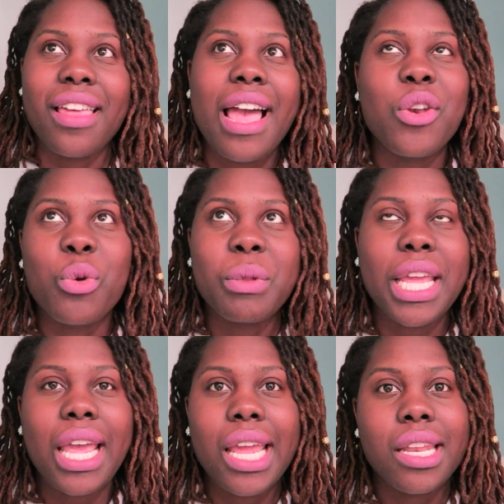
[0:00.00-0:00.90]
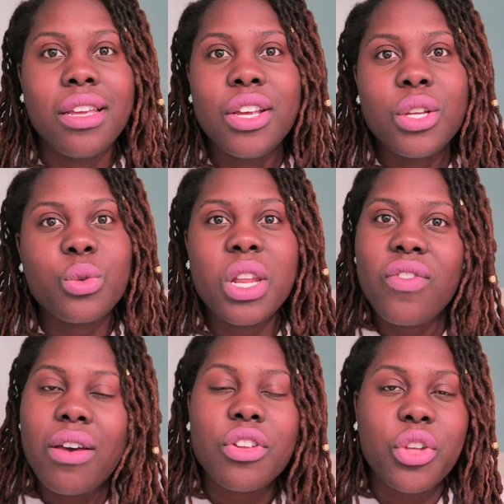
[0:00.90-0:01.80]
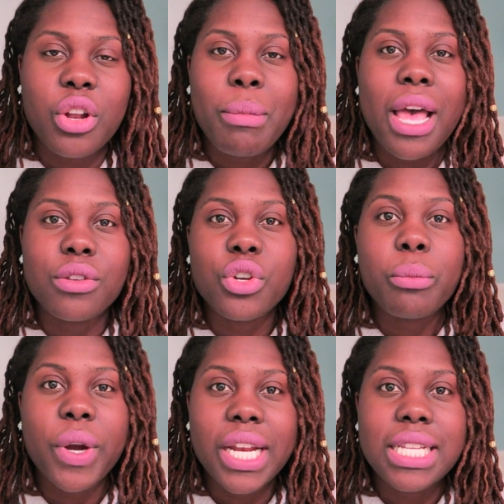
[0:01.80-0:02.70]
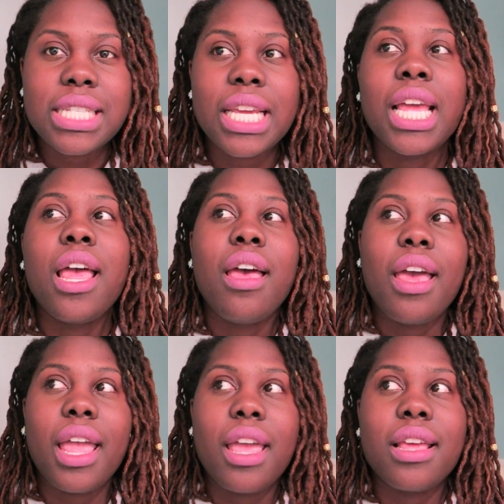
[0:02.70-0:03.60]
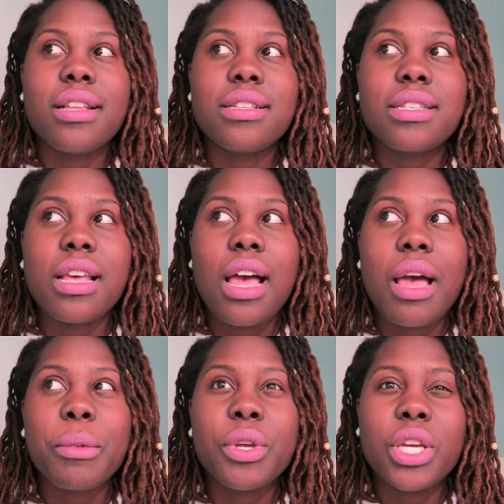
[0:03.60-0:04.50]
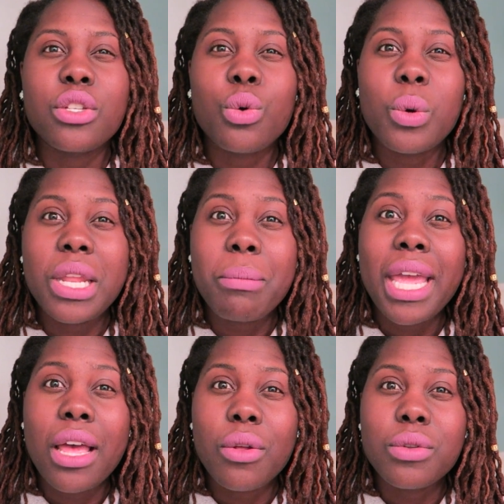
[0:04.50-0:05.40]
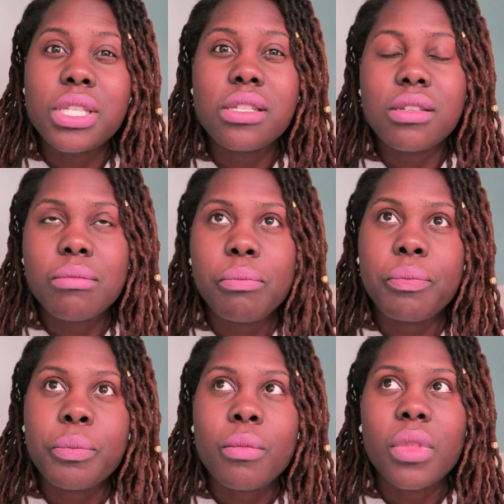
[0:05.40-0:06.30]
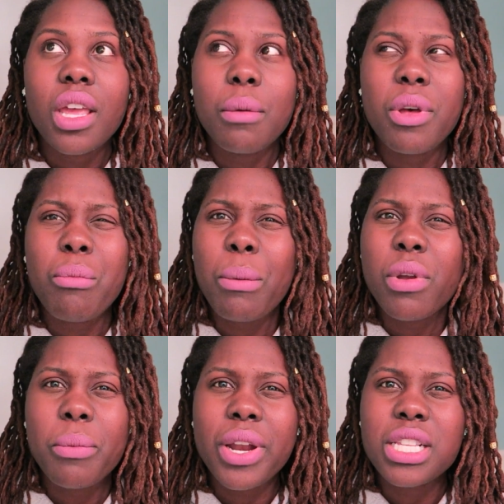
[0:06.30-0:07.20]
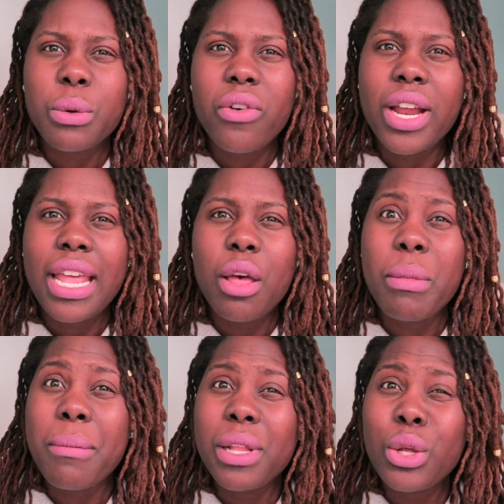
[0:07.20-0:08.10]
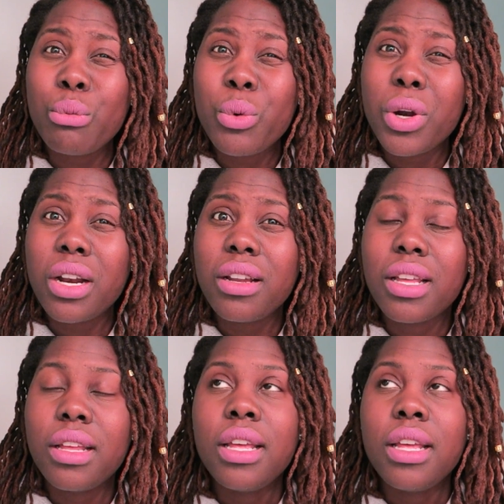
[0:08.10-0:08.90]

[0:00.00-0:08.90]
Like I normally gain 25 to 30 pounds during pregnancy, and I'm a good 20 pounds above my pre-pregnancy weight right now, maybe a little more.